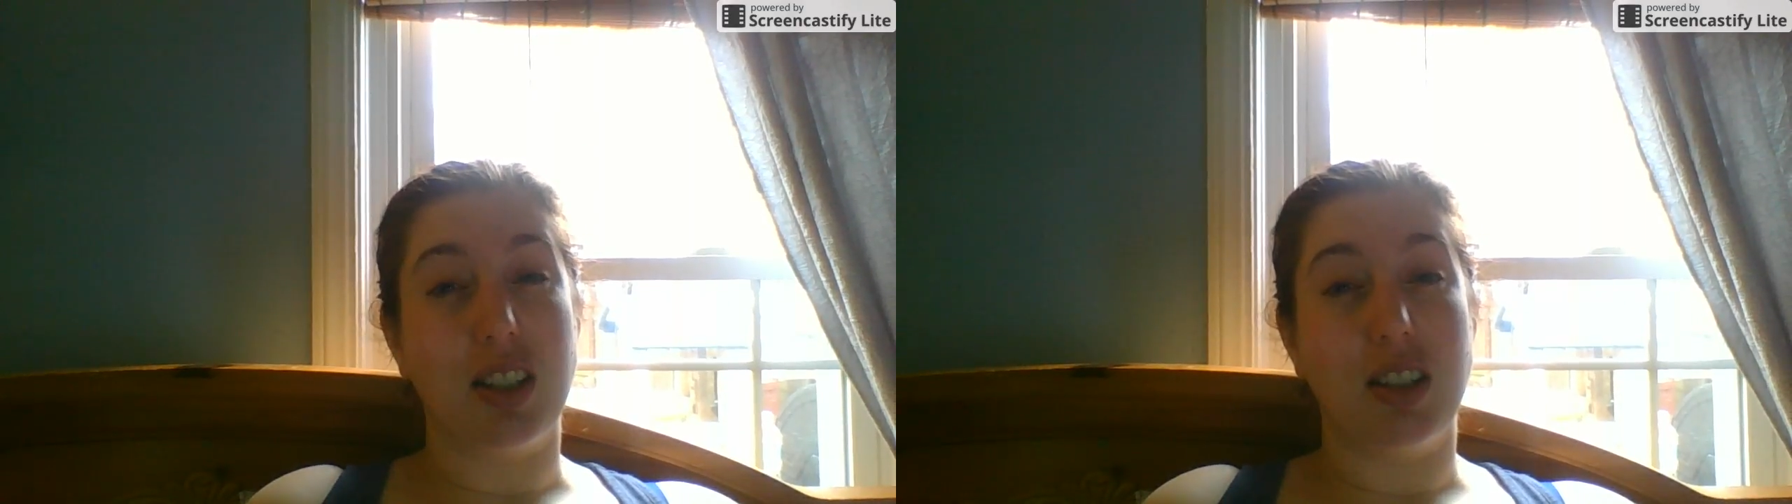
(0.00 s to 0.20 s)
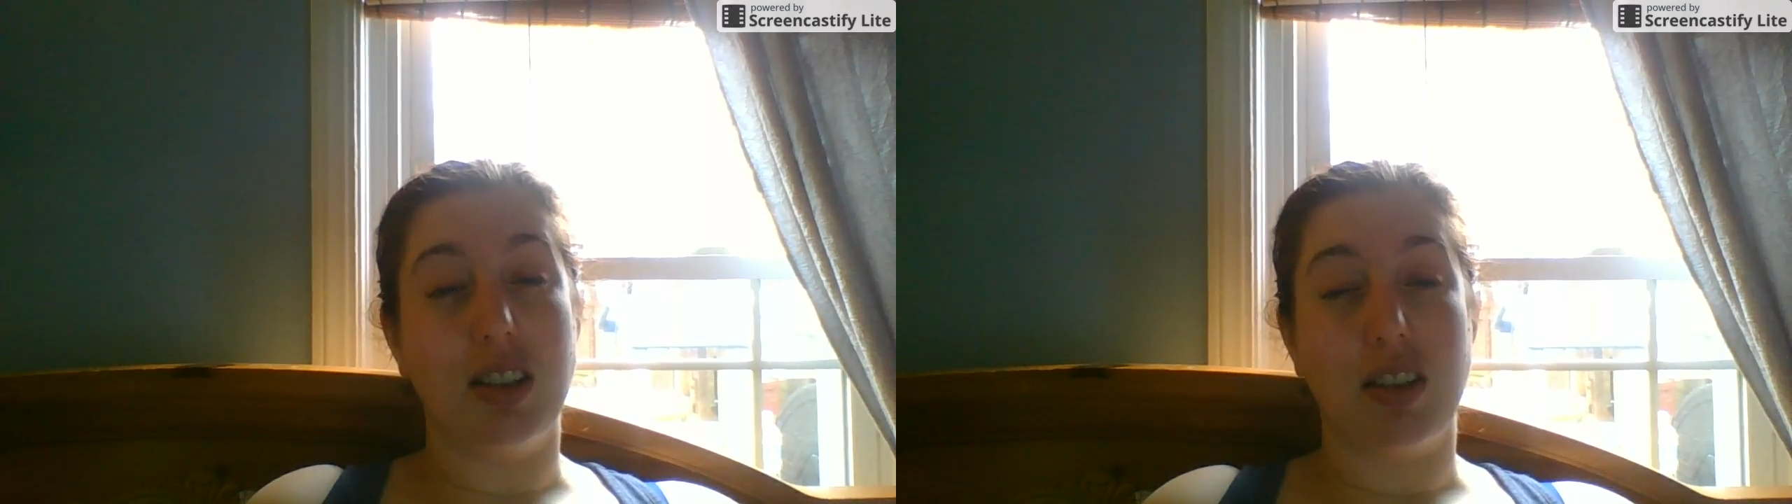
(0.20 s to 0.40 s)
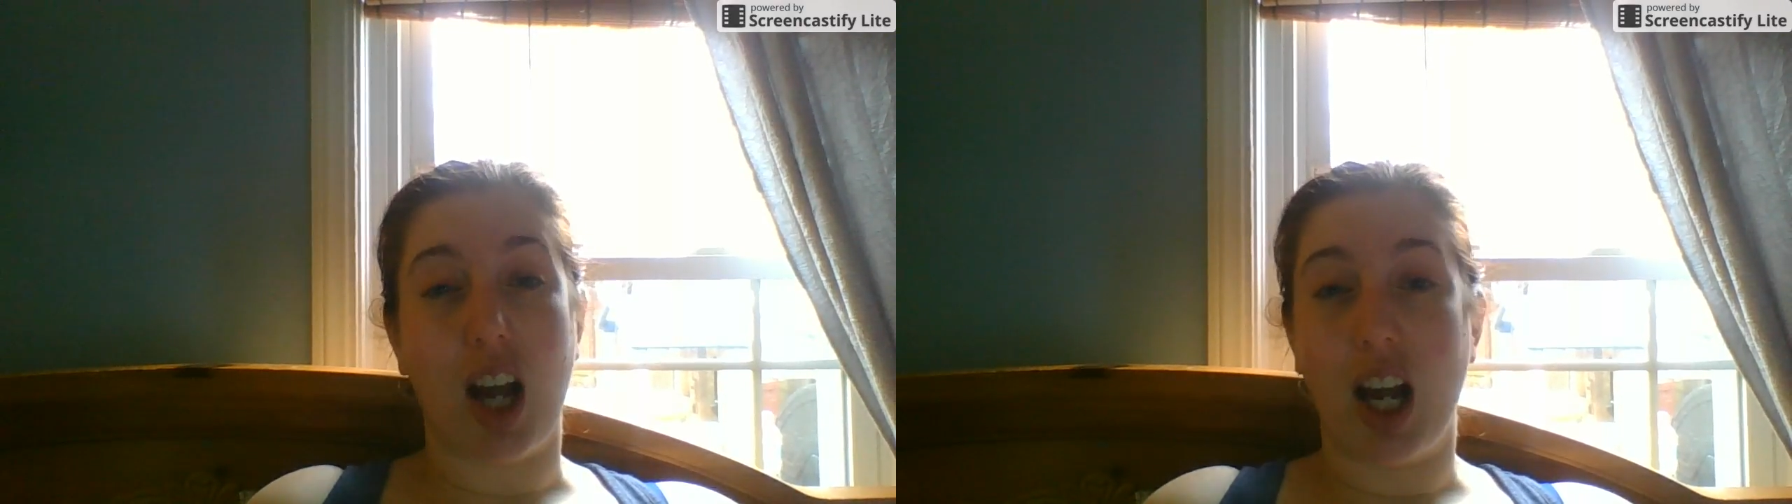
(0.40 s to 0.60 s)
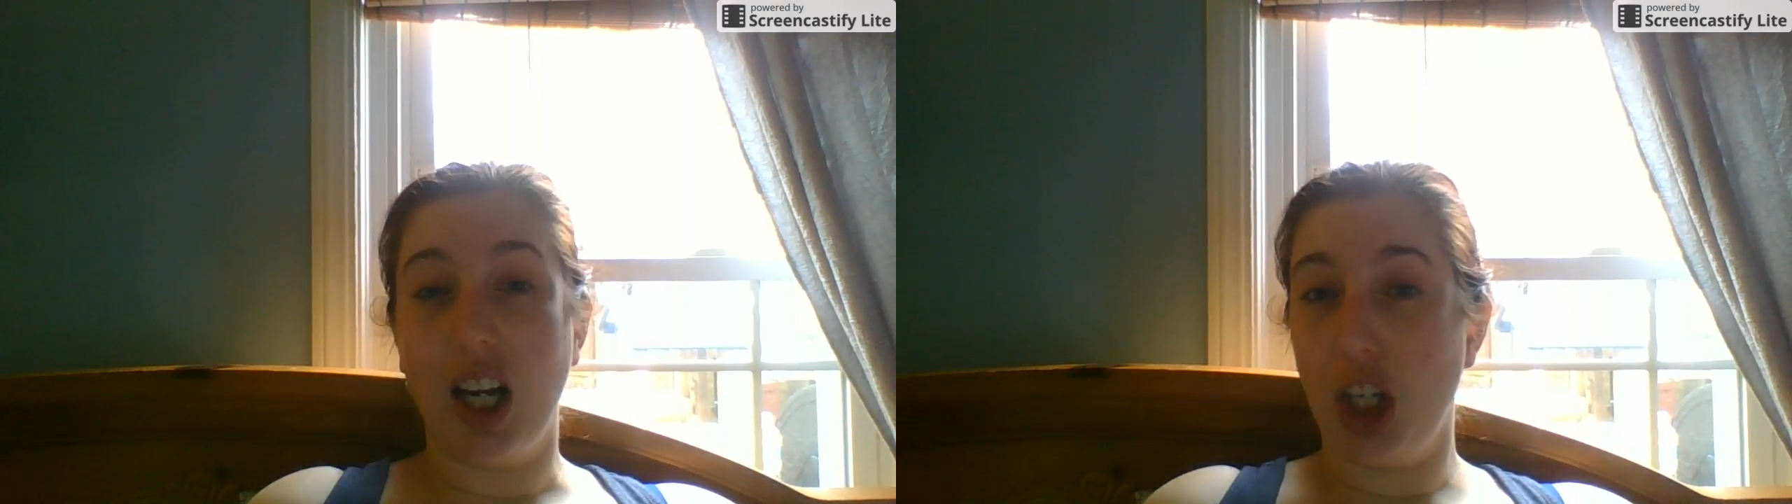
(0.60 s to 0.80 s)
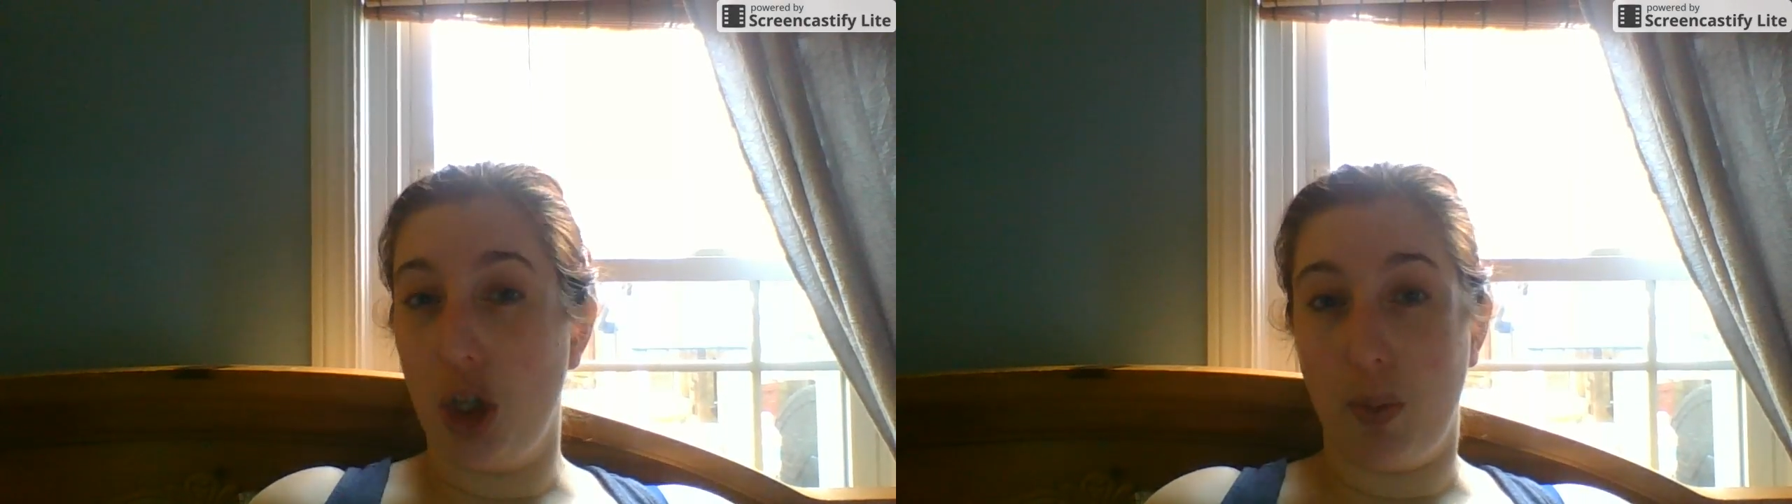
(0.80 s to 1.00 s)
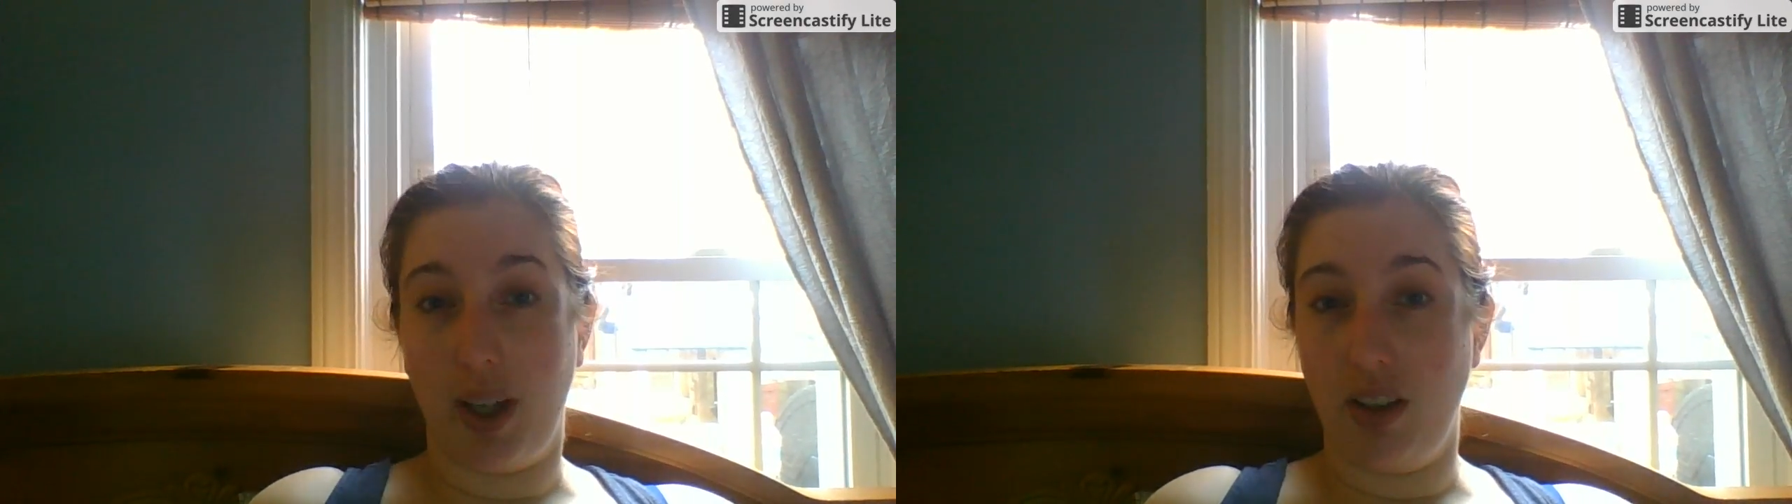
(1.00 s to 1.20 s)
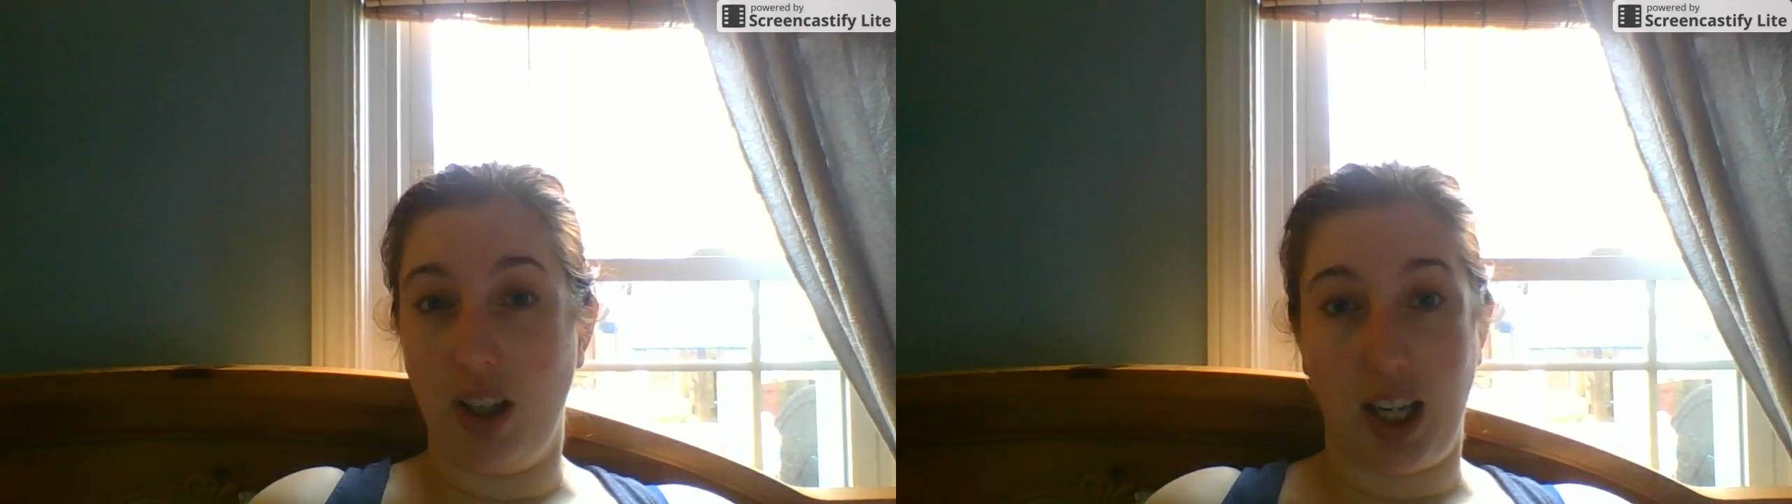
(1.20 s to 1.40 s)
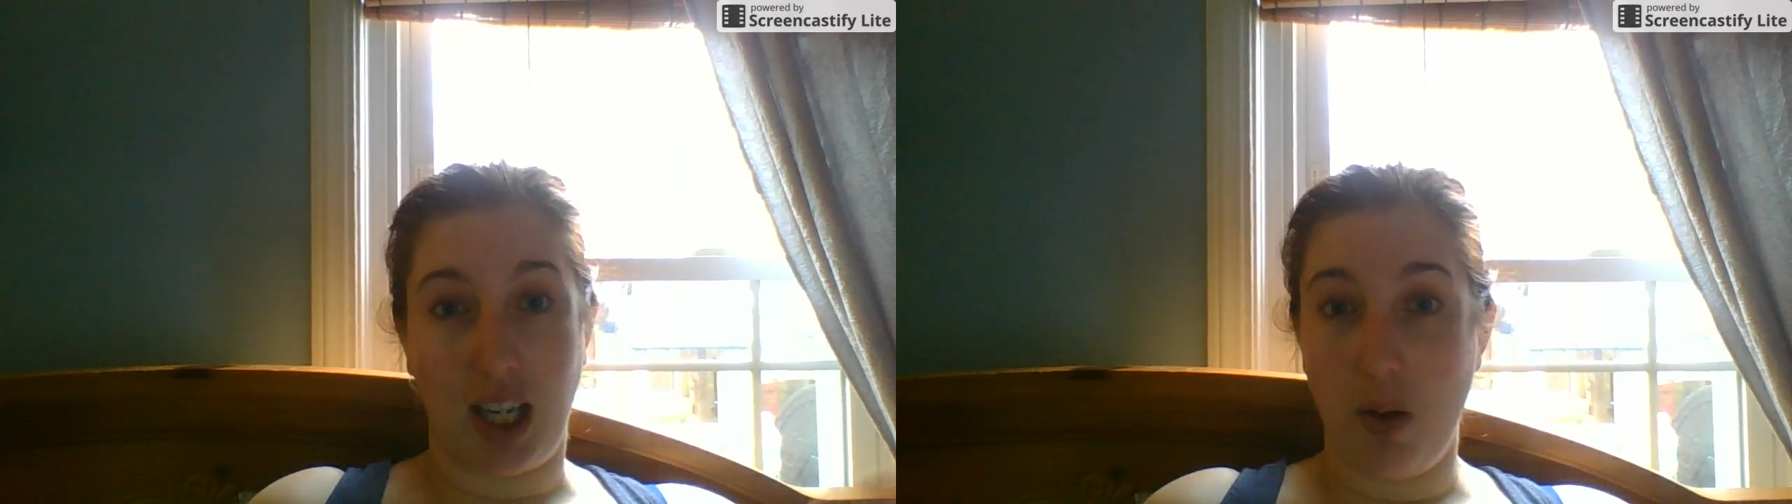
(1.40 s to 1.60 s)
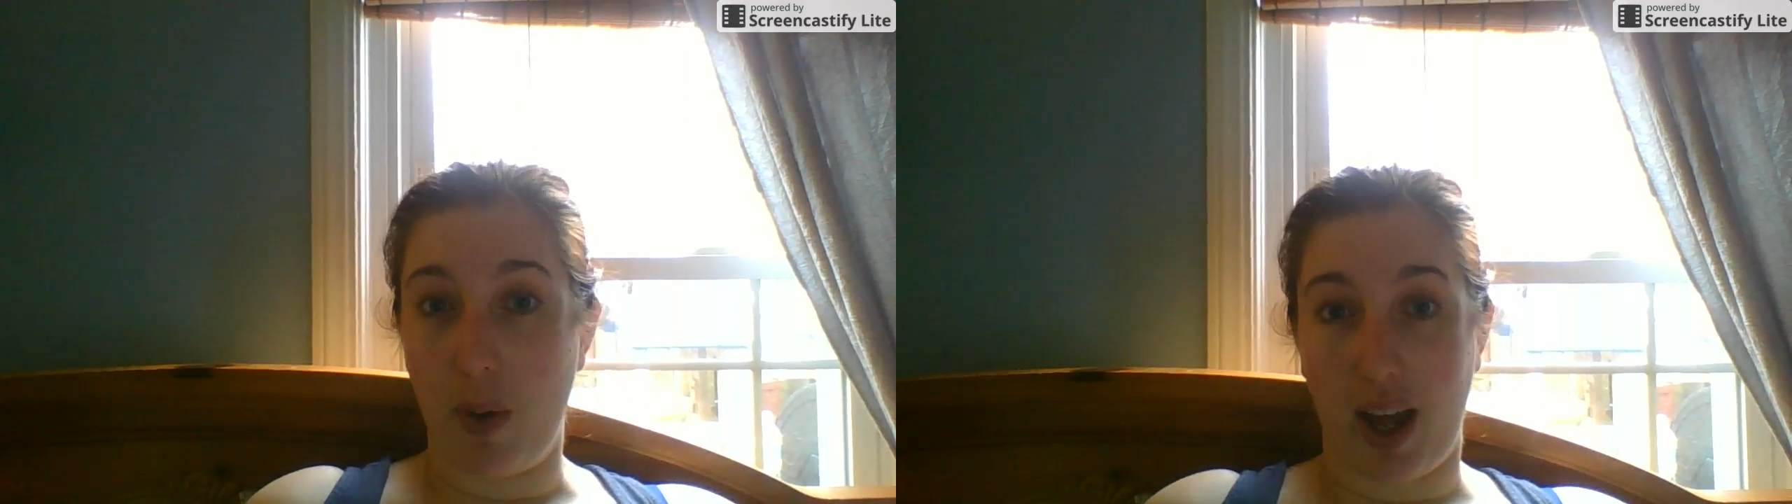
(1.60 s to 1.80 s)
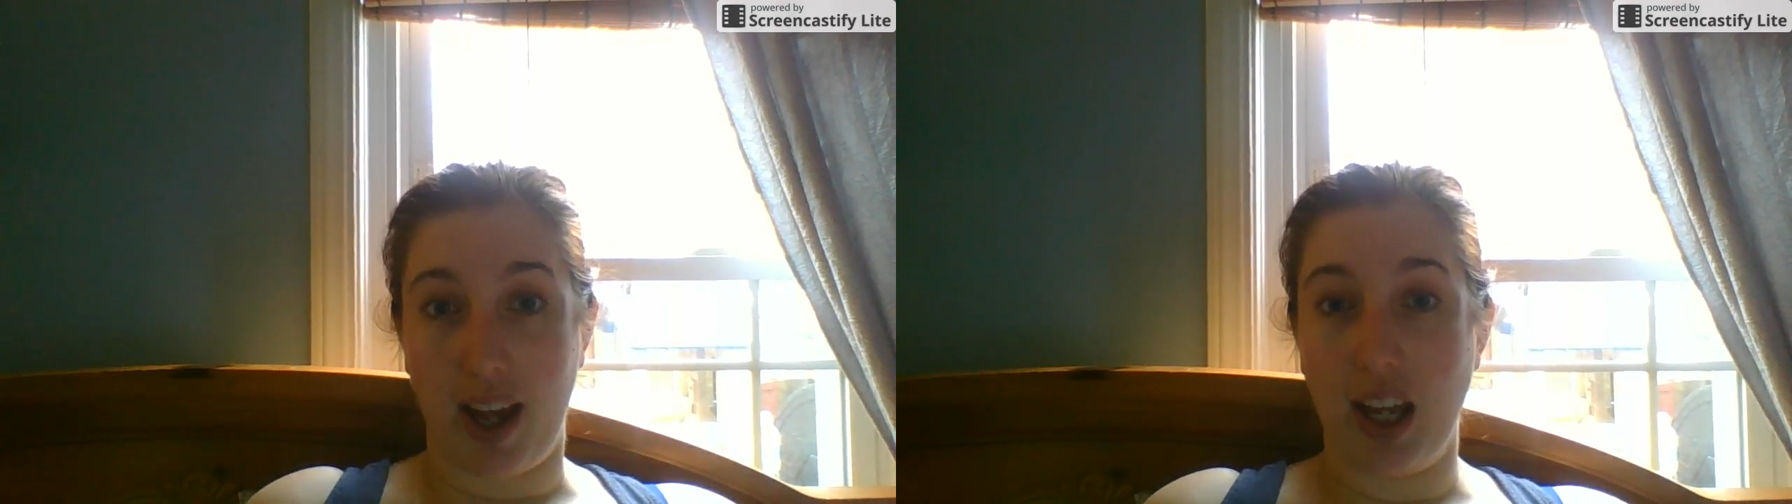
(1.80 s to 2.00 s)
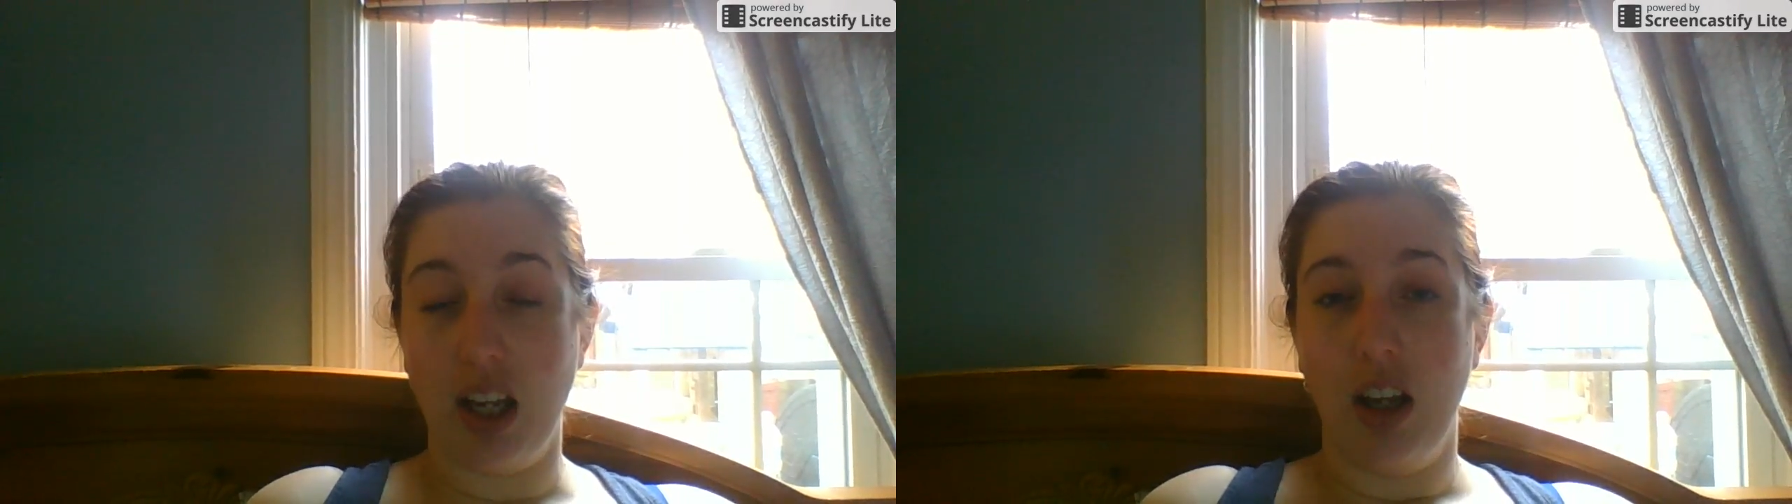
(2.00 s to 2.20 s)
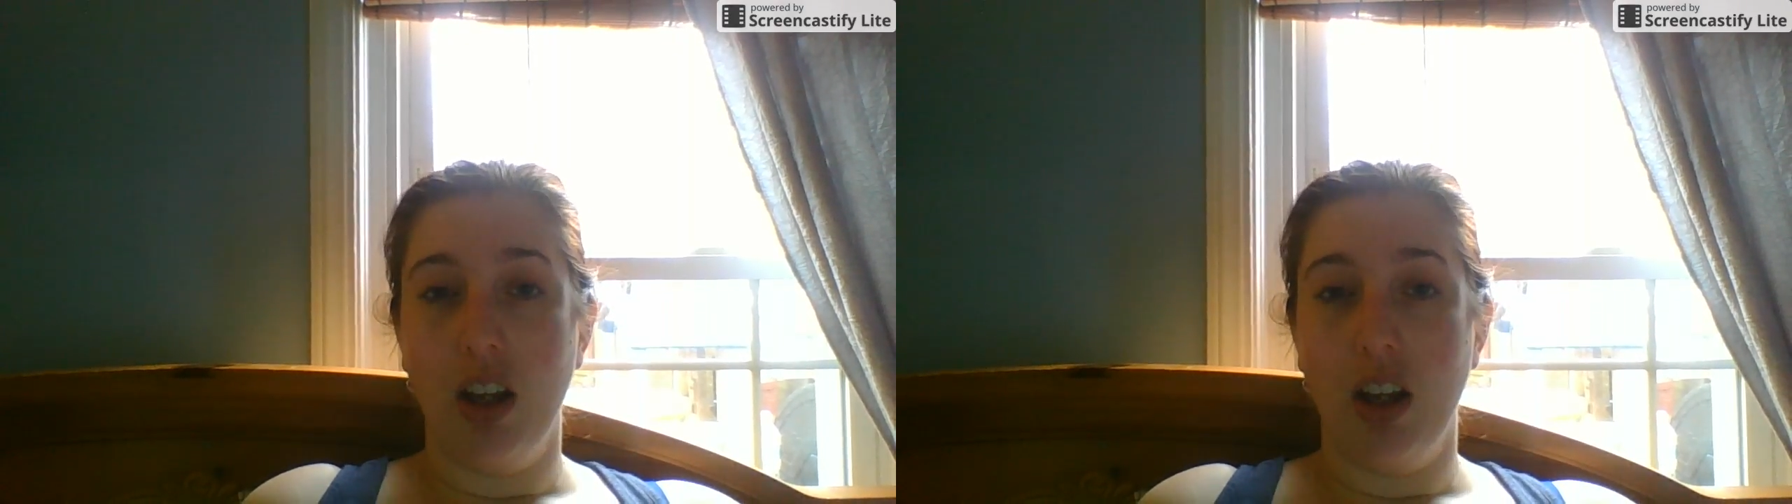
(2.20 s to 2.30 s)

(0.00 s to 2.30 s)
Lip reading: not human in any way,